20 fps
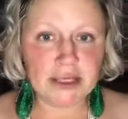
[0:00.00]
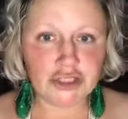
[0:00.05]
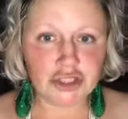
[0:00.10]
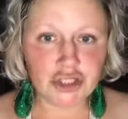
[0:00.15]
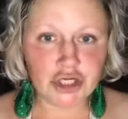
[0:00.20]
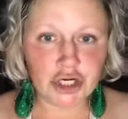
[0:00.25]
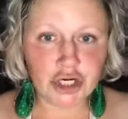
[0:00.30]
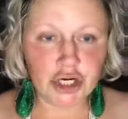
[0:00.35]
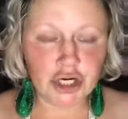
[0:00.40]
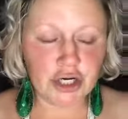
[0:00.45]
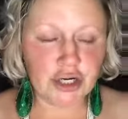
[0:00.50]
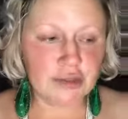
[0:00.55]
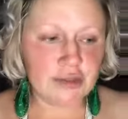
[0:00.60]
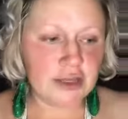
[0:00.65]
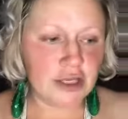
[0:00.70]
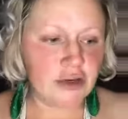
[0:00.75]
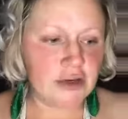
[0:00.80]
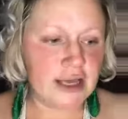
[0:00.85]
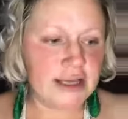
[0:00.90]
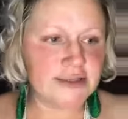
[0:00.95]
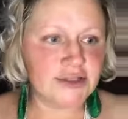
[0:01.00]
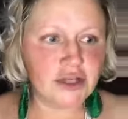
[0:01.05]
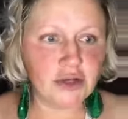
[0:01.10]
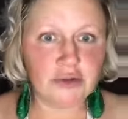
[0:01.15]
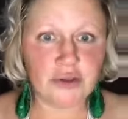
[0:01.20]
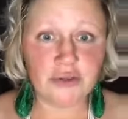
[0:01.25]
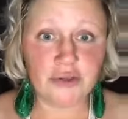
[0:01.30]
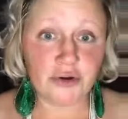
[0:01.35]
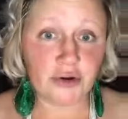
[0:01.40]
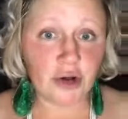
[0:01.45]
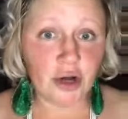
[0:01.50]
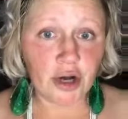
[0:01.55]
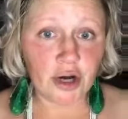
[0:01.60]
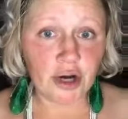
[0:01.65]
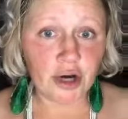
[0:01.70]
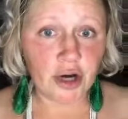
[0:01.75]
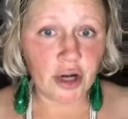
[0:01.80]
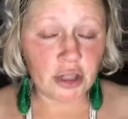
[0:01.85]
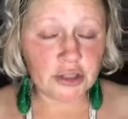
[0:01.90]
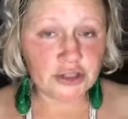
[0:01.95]
sure that you guys know that there
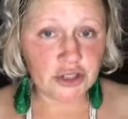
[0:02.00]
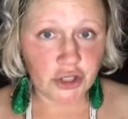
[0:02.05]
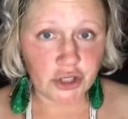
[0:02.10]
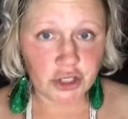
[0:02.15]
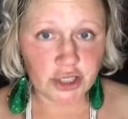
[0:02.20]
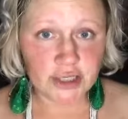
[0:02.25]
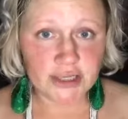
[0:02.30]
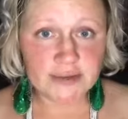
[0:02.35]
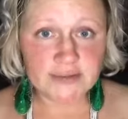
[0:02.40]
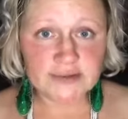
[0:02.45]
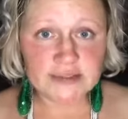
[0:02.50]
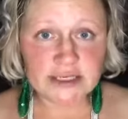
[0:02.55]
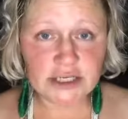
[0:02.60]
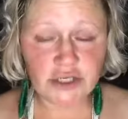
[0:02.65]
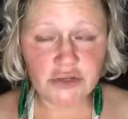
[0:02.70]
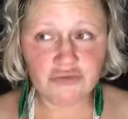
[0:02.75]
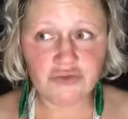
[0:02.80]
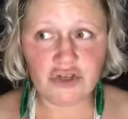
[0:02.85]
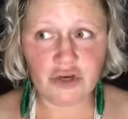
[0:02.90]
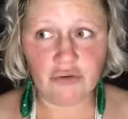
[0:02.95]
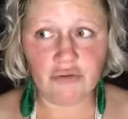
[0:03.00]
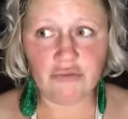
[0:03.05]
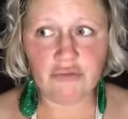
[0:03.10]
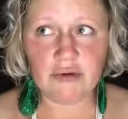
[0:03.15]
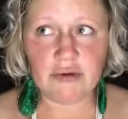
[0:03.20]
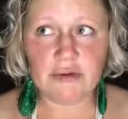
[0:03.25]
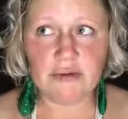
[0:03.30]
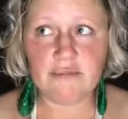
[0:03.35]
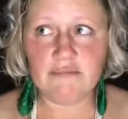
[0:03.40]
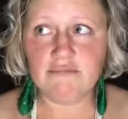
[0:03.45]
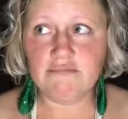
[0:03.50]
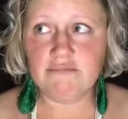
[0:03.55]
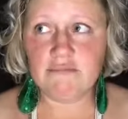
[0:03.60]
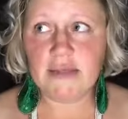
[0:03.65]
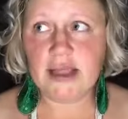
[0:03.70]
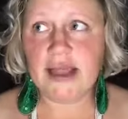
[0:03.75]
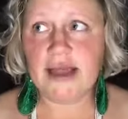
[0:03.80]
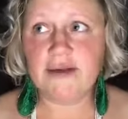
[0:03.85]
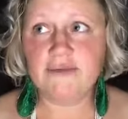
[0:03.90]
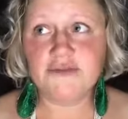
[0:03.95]
are alternatives, that you don't
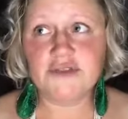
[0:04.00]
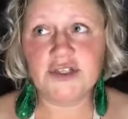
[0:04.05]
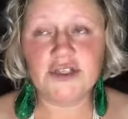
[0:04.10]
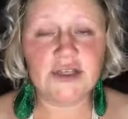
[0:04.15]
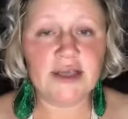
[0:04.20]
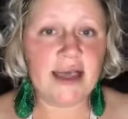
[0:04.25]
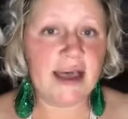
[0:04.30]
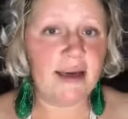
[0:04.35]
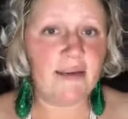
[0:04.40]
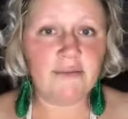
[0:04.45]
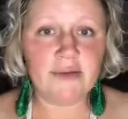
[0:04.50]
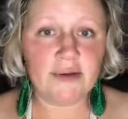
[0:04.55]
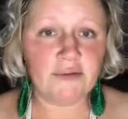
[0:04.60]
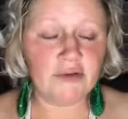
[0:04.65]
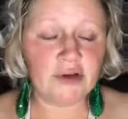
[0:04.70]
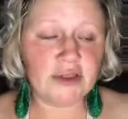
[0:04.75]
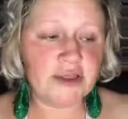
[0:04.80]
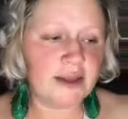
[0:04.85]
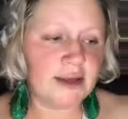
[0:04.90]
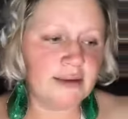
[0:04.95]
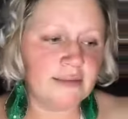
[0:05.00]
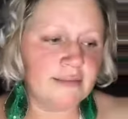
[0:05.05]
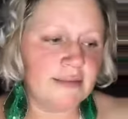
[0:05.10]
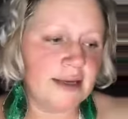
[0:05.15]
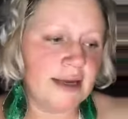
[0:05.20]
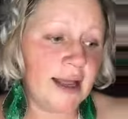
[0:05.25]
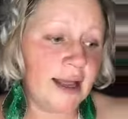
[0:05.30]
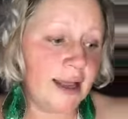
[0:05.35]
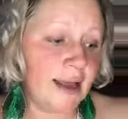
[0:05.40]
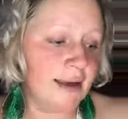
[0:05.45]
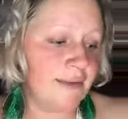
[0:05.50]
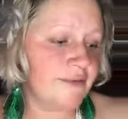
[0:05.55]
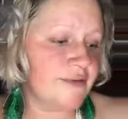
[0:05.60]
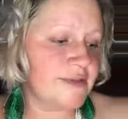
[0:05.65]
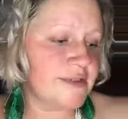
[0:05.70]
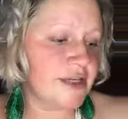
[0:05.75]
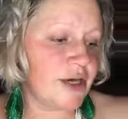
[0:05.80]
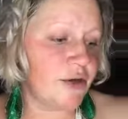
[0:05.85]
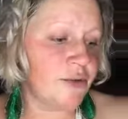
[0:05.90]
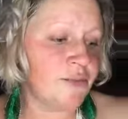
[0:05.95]
have to have everything that I have.
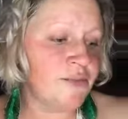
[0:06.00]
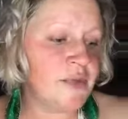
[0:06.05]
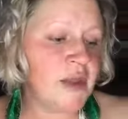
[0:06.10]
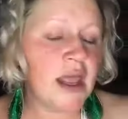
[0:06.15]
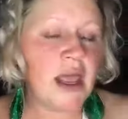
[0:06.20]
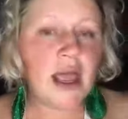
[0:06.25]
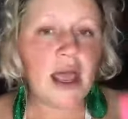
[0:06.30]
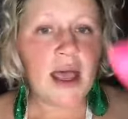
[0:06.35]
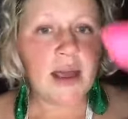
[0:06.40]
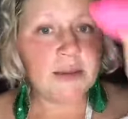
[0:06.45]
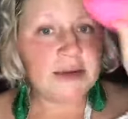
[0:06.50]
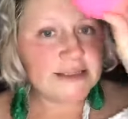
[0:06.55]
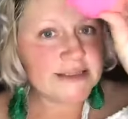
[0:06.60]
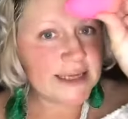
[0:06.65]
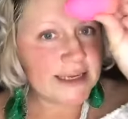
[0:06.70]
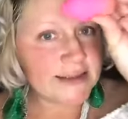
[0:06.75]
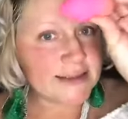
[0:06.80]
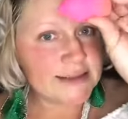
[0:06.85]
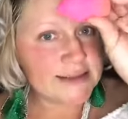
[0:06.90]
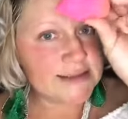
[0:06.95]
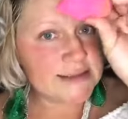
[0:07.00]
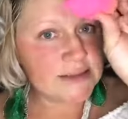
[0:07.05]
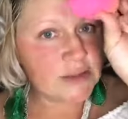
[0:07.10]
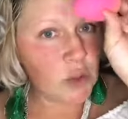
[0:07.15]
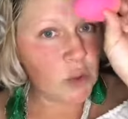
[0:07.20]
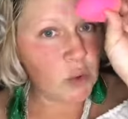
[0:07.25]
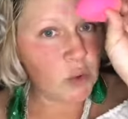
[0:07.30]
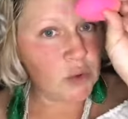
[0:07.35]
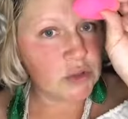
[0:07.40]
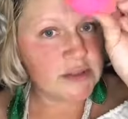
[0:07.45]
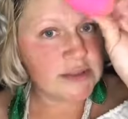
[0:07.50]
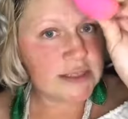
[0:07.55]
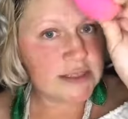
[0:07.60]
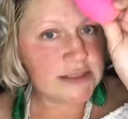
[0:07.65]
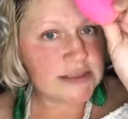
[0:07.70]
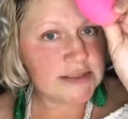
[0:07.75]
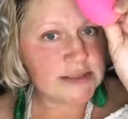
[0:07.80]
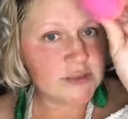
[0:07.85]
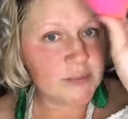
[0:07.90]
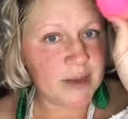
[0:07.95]
So I'm gonna take this old
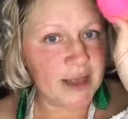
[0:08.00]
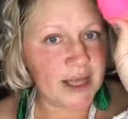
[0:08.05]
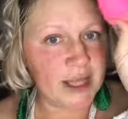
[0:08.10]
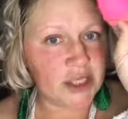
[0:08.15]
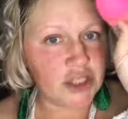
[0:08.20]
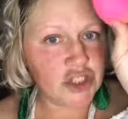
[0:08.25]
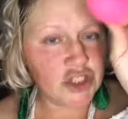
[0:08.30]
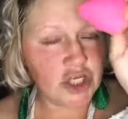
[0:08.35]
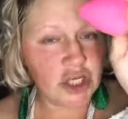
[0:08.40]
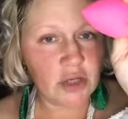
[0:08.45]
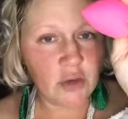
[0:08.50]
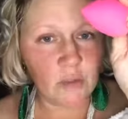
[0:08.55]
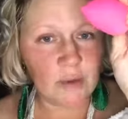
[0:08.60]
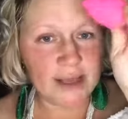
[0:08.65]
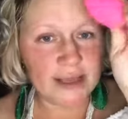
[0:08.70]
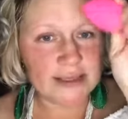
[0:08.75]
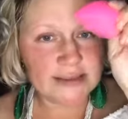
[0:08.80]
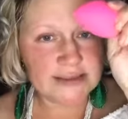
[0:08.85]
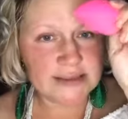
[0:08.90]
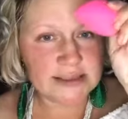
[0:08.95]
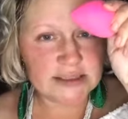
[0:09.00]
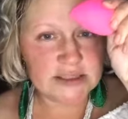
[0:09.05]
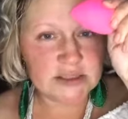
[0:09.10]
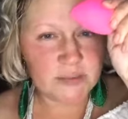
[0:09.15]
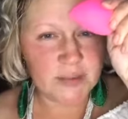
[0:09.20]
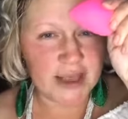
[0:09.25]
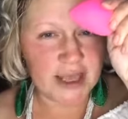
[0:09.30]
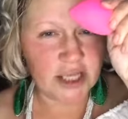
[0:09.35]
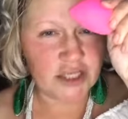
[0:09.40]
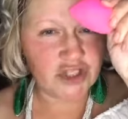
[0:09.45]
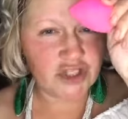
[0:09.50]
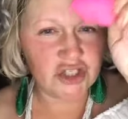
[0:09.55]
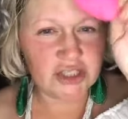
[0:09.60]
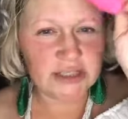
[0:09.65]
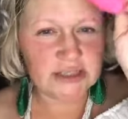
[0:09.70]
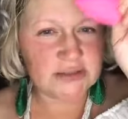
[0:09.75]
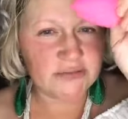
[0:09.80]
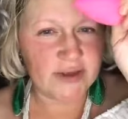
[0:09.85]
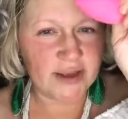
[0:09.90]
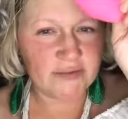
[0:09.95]
sponge. Why is this sponge,
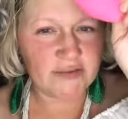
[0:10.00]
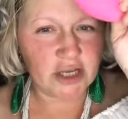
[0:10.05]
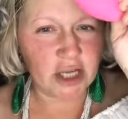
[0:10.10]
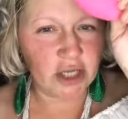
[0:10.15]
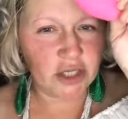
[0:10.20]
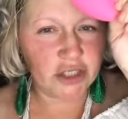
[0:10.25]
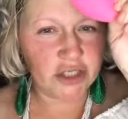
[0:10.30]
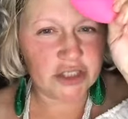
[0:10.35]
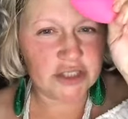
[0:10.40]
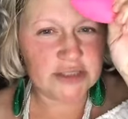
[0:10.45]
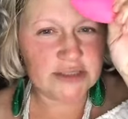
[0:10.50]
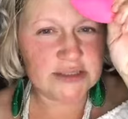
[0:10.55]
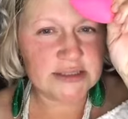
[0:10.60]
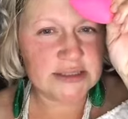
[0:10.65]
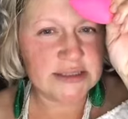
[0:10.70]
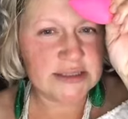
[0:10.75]
this $5,